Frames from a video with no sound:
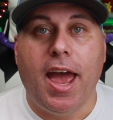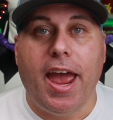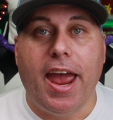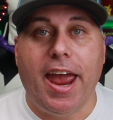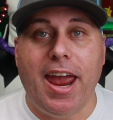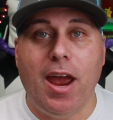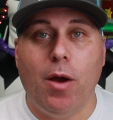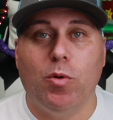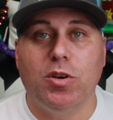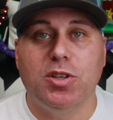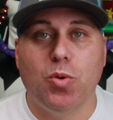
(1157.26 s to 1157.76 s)

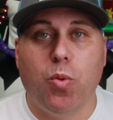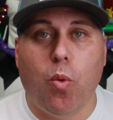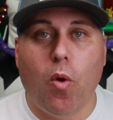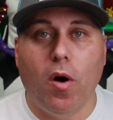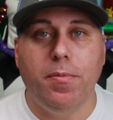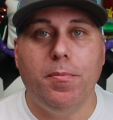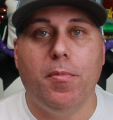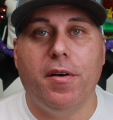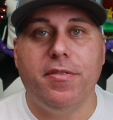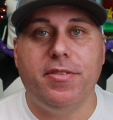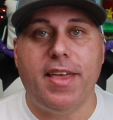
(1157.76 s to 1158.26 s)
It was
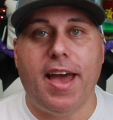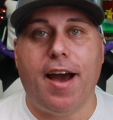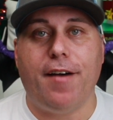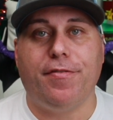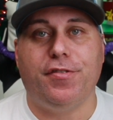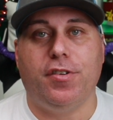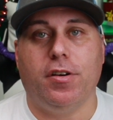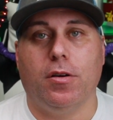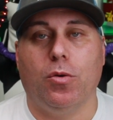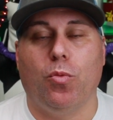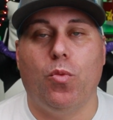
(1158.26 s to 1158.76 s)
1 month
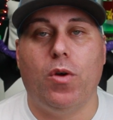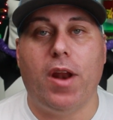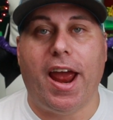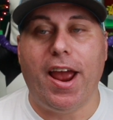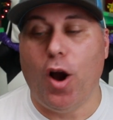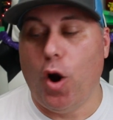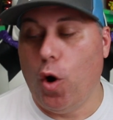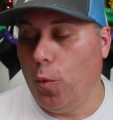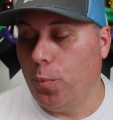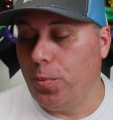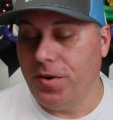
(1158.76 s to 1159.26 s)
after when
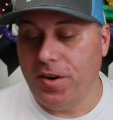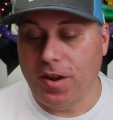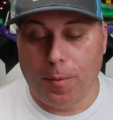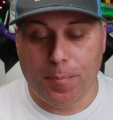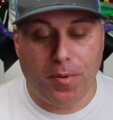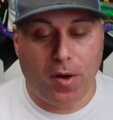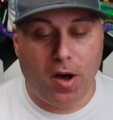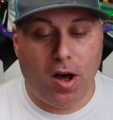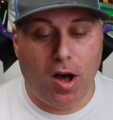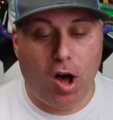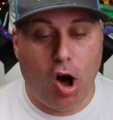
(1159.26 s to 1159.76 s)
I opened
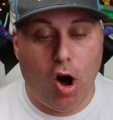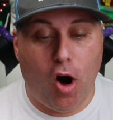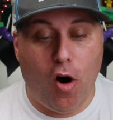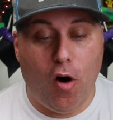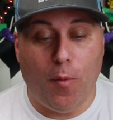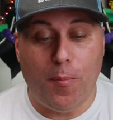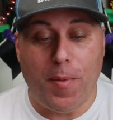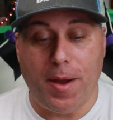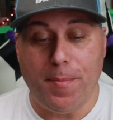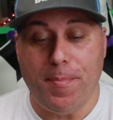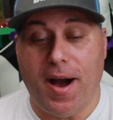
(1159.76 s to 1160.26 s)
up
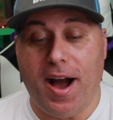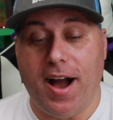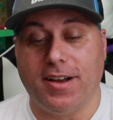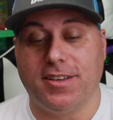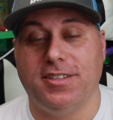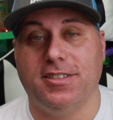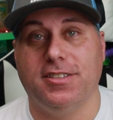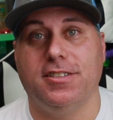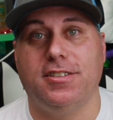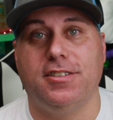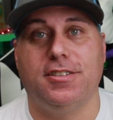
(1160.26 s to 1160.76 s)
all my
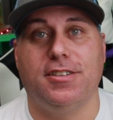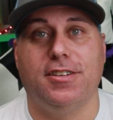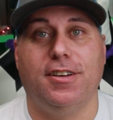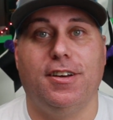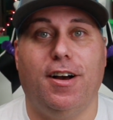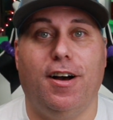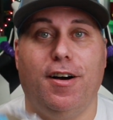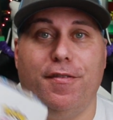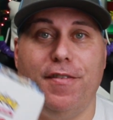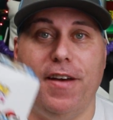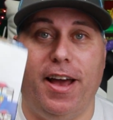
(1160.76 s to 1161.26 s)
boxes
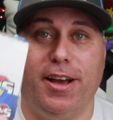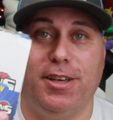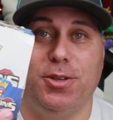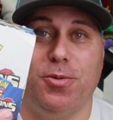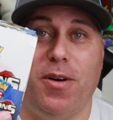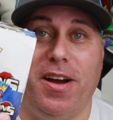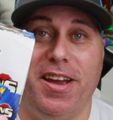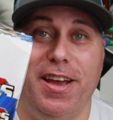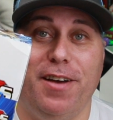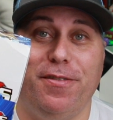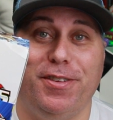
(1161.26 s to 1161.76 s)
of
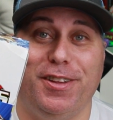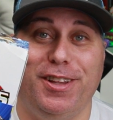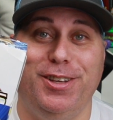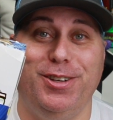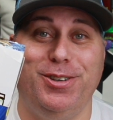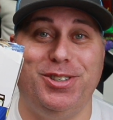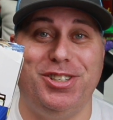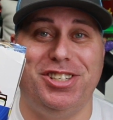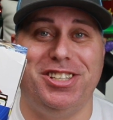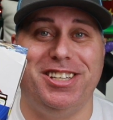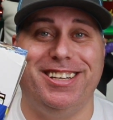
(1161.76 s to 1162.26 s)
XY
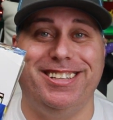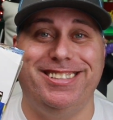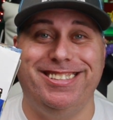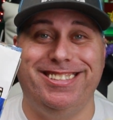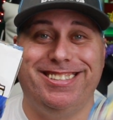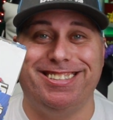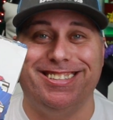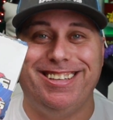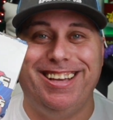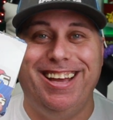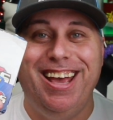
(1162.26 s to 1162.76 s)

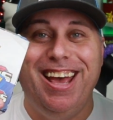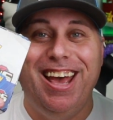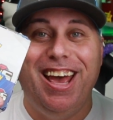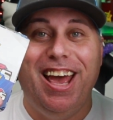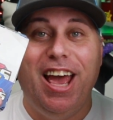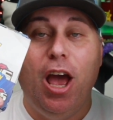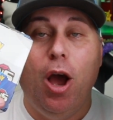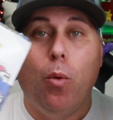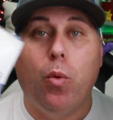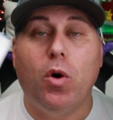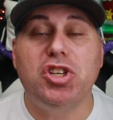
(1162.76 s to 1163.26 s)
Evolutions.
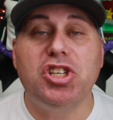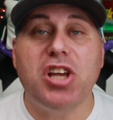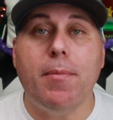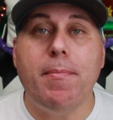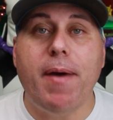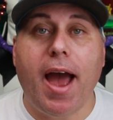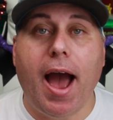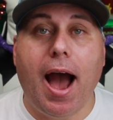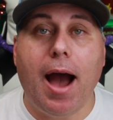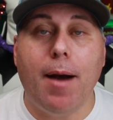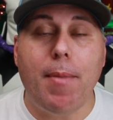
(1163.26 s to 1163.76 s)
Which
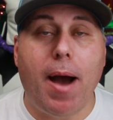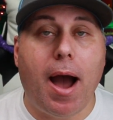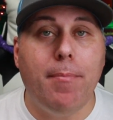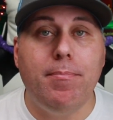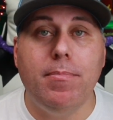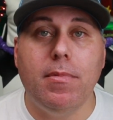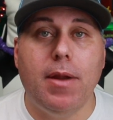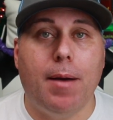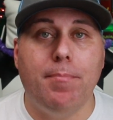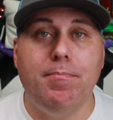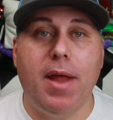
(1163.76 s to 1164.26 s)
I'm
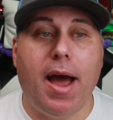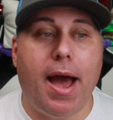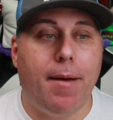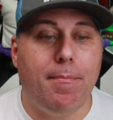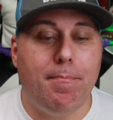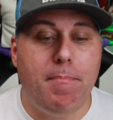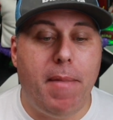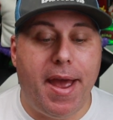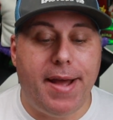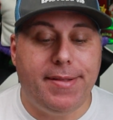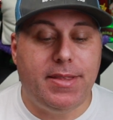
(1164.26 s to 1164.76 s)

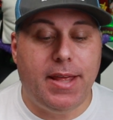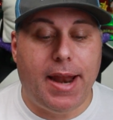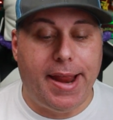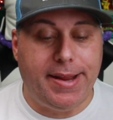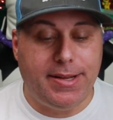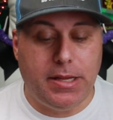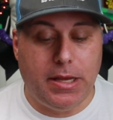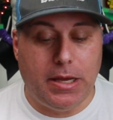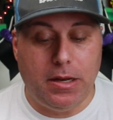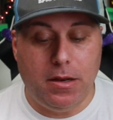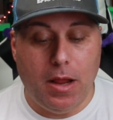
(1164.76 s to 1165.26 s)
not mad that
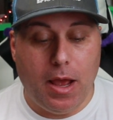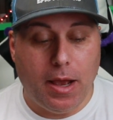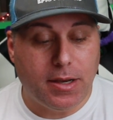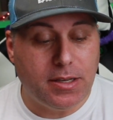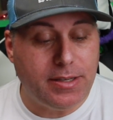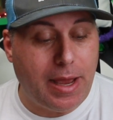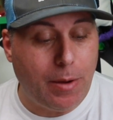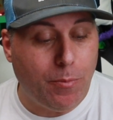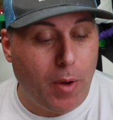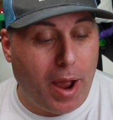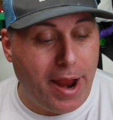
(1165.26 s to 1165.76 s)
I did,
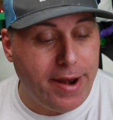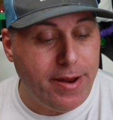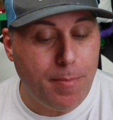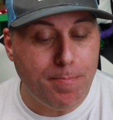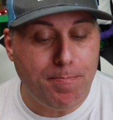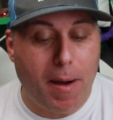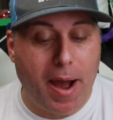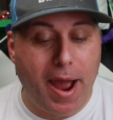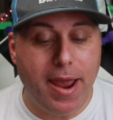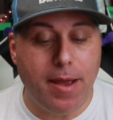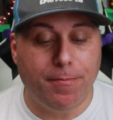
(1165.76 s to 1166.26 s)
because I
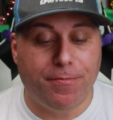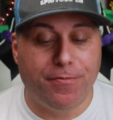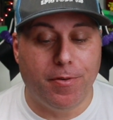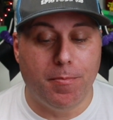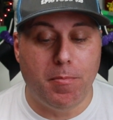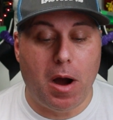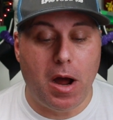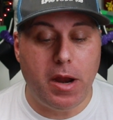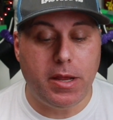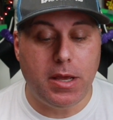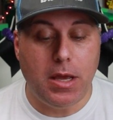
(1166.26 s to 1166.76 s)
didn't buy them
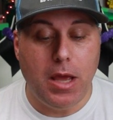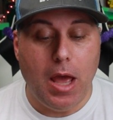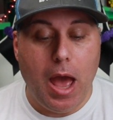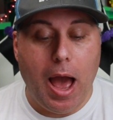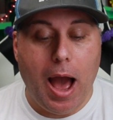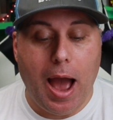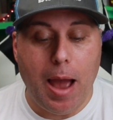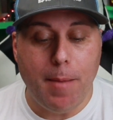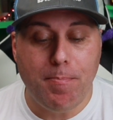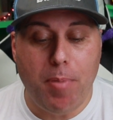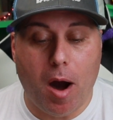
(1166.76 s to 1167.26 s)
for money.
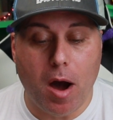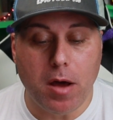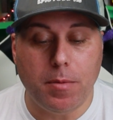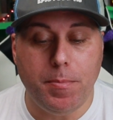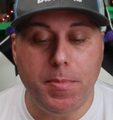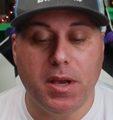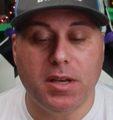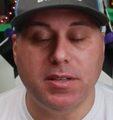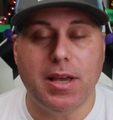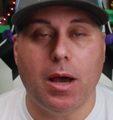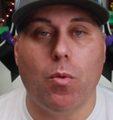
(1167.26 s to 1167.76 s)
I bought
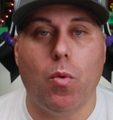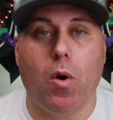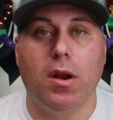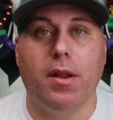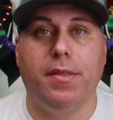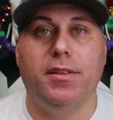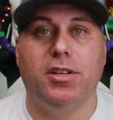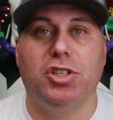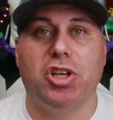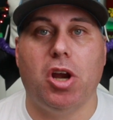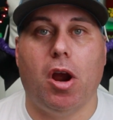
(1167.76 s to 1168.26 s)
them because I
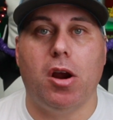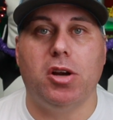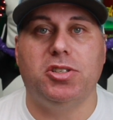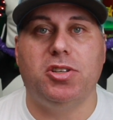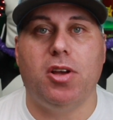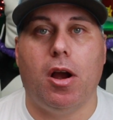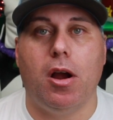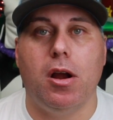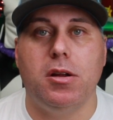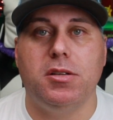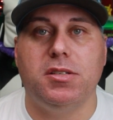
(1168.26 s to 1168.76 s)
wanted the
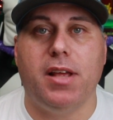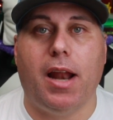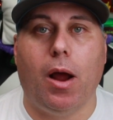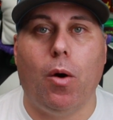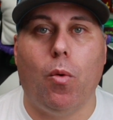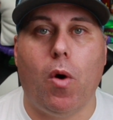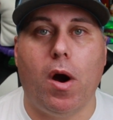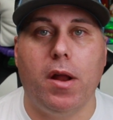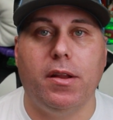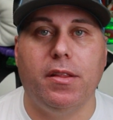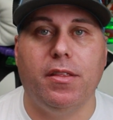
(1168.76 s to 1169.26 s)
Charizards and
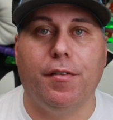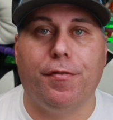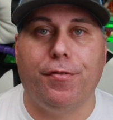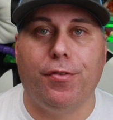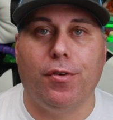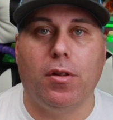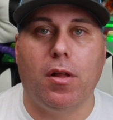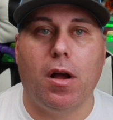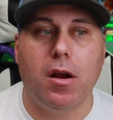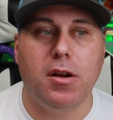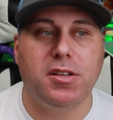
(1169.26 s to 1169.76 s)
I wanted the
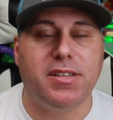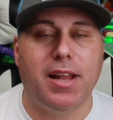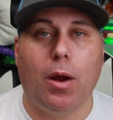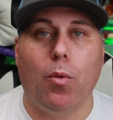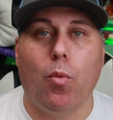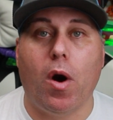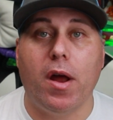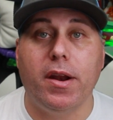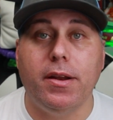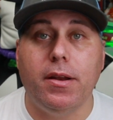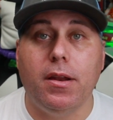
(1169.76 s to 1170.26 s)
full arts
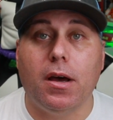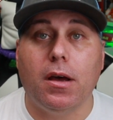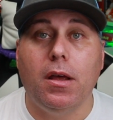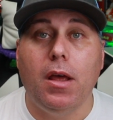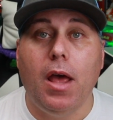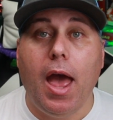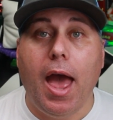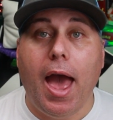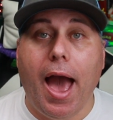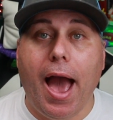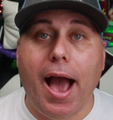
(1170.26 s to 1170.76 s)
and I wanted
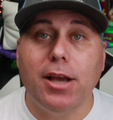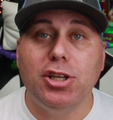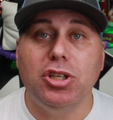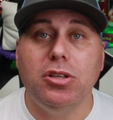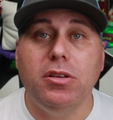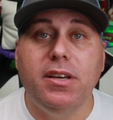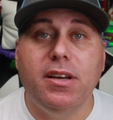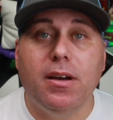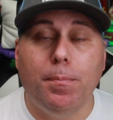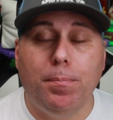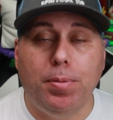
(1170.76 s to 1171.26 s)
to
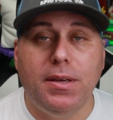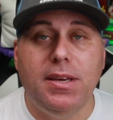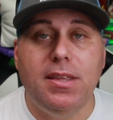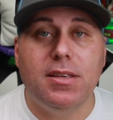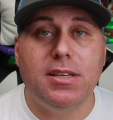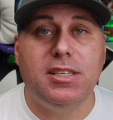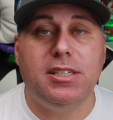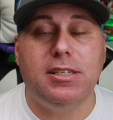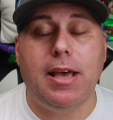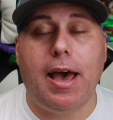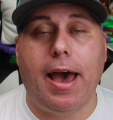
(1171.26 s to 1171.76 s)
actually
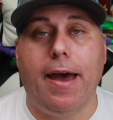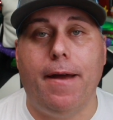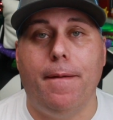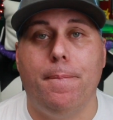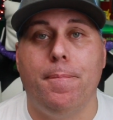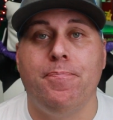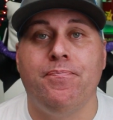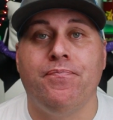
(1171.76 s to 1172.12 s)
complete the set.